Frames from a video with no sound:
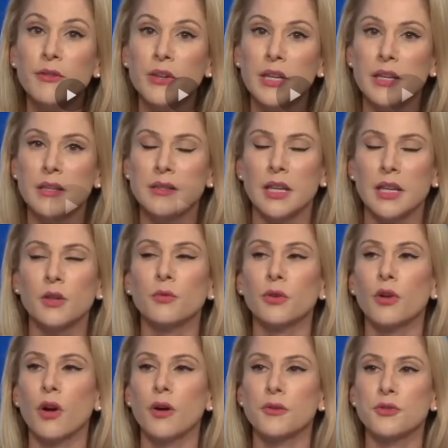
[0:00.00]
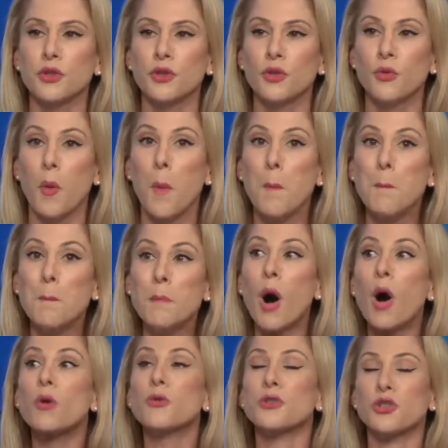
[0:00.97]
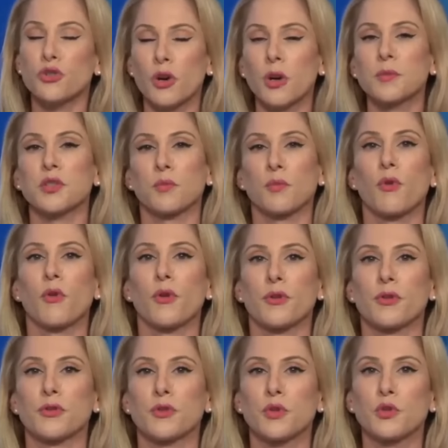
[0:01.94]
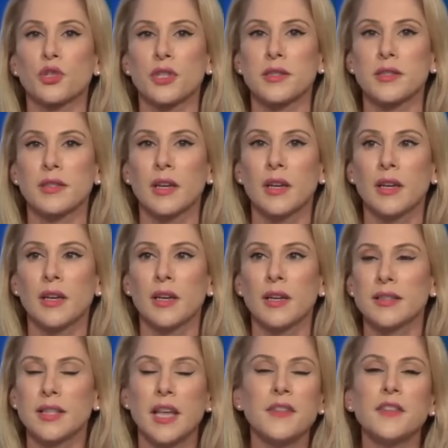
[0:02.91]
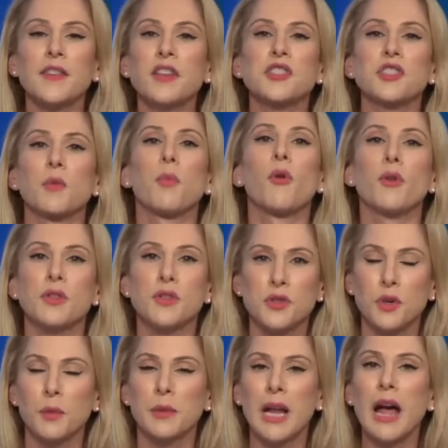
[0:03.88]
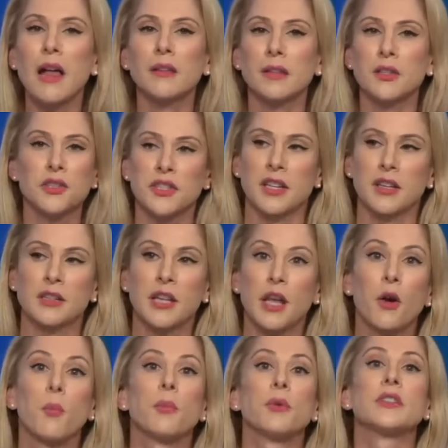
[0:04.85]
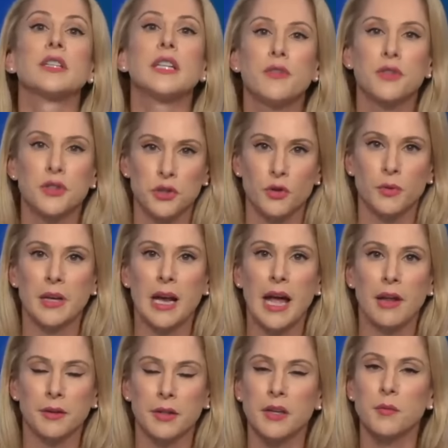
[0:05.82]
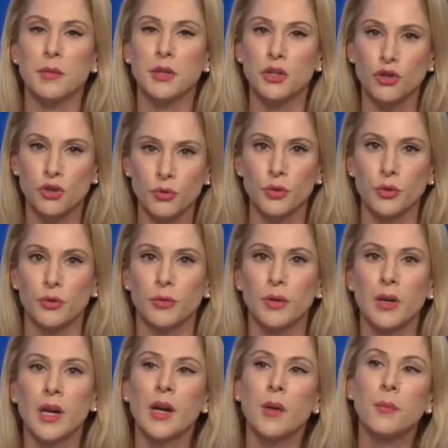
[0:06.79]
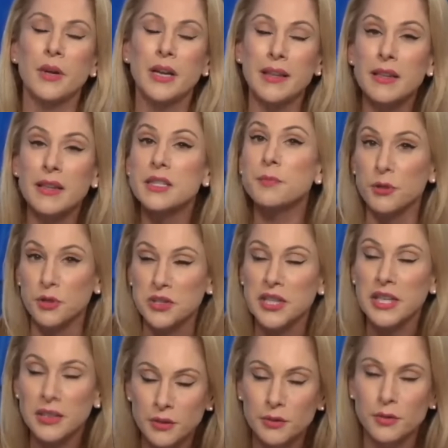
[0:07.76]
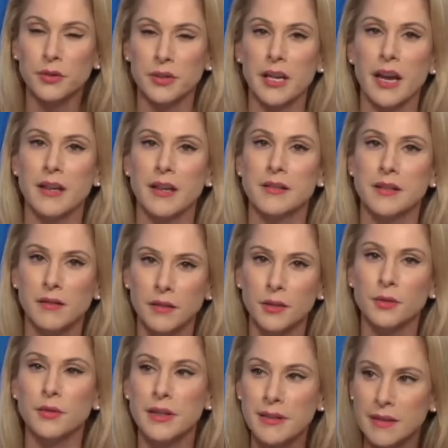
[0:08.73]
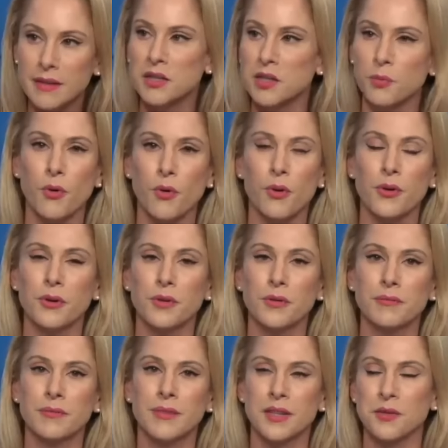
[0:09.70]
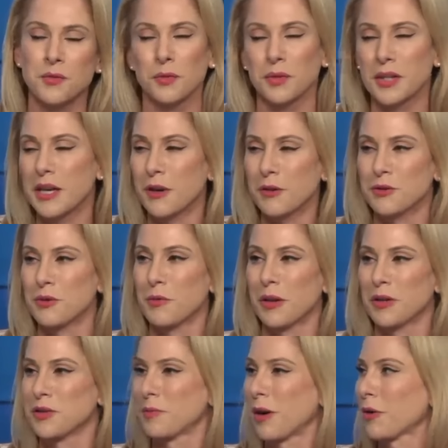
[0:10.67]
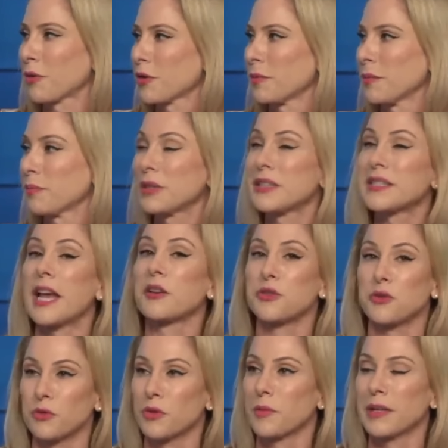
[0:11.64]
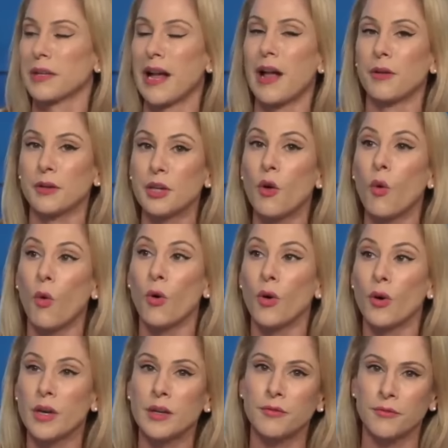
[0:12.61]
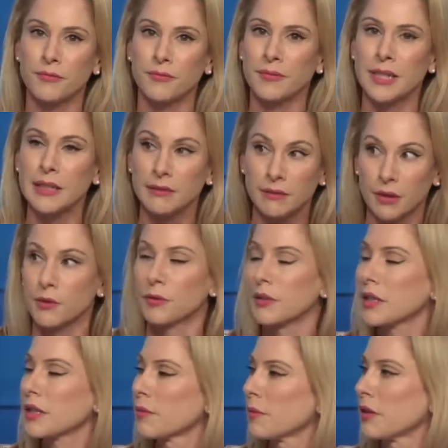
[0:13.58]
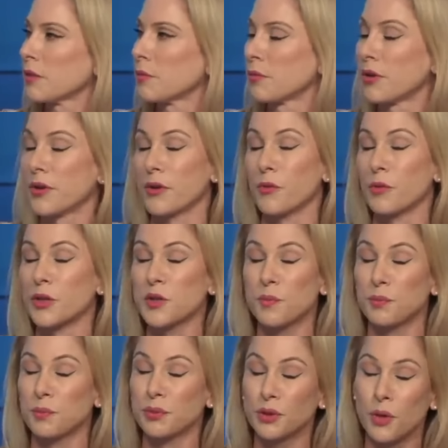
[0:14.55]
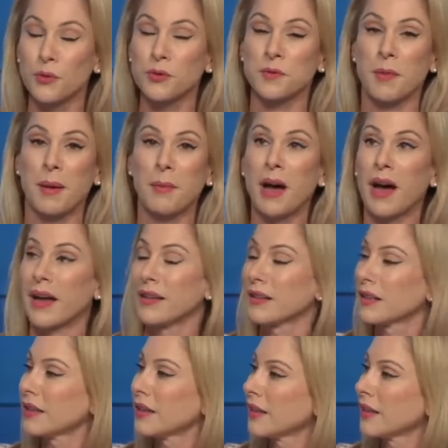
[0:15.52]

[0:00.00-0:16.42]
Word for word: is in regard to most Trump supporters who just it's not that they support his criminality, it's just they don't believe his criminality to be true. But in this particular case, clearly this supporter doesn't really care too much about potential criminality or if he literally committed murder, which blows my mind.